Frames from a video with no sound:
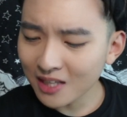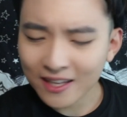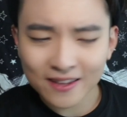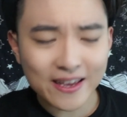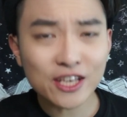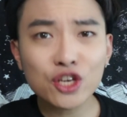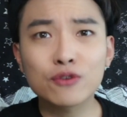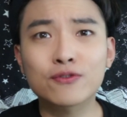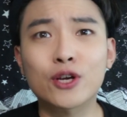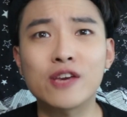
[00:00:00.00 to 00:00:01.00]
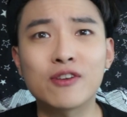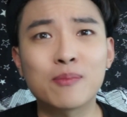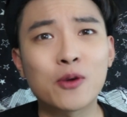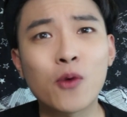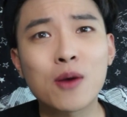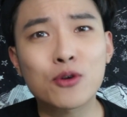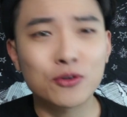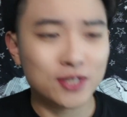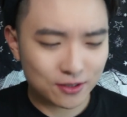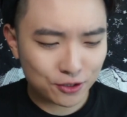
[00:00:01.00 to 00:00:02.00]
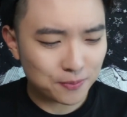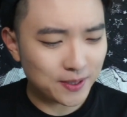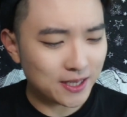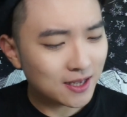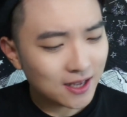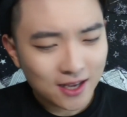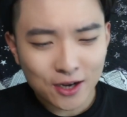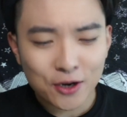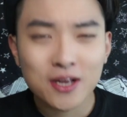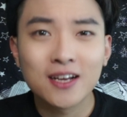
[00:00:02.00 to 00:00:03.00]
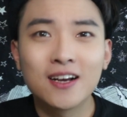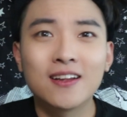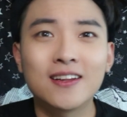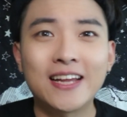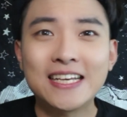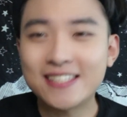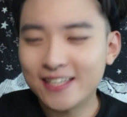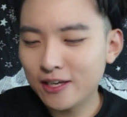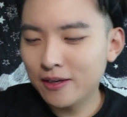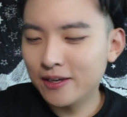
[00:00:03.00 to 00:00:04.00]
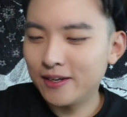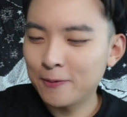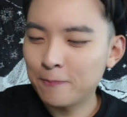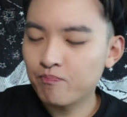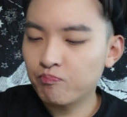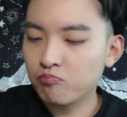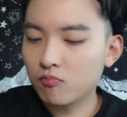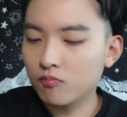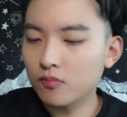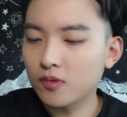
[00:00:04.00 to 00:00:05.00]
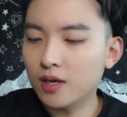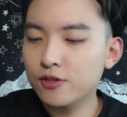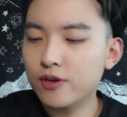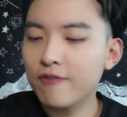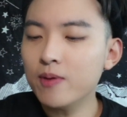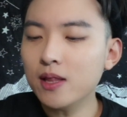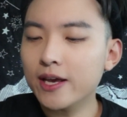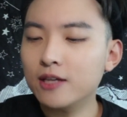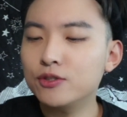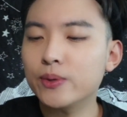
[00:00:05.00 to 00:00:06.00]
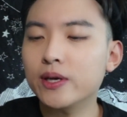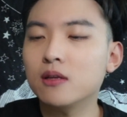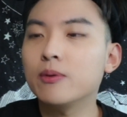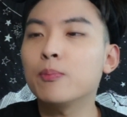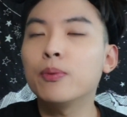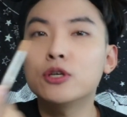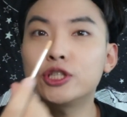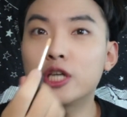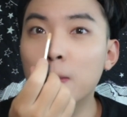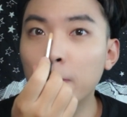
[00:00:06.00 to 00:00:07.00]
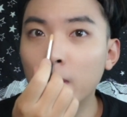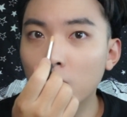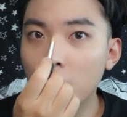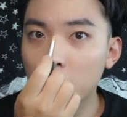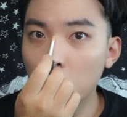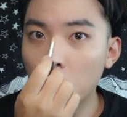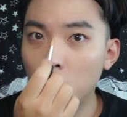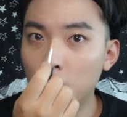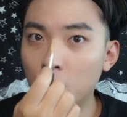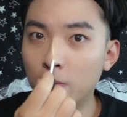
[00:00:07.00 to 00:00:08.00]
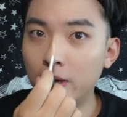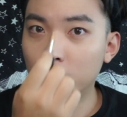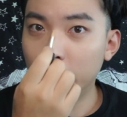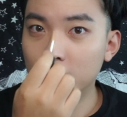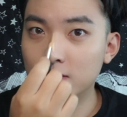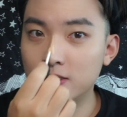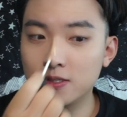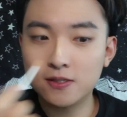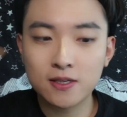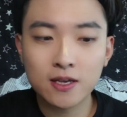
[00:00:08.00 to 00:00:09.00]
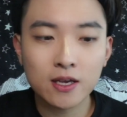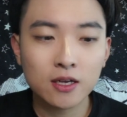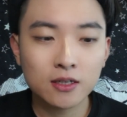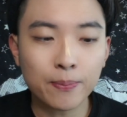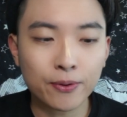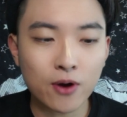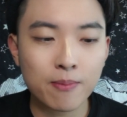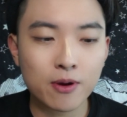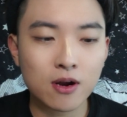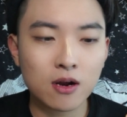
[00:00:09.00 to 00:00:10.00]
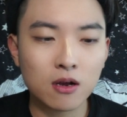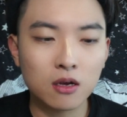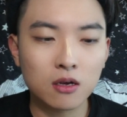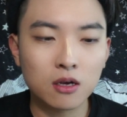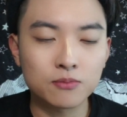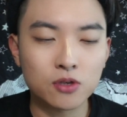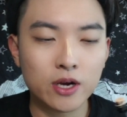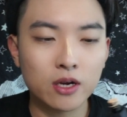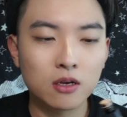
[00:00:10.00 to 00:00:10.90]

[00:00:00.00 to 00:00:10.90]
Thank you for giving me one more reason to be lazy. So I've been like doing a little bit push-up at home. Oh, by the way, this is the primer. I'm sorry.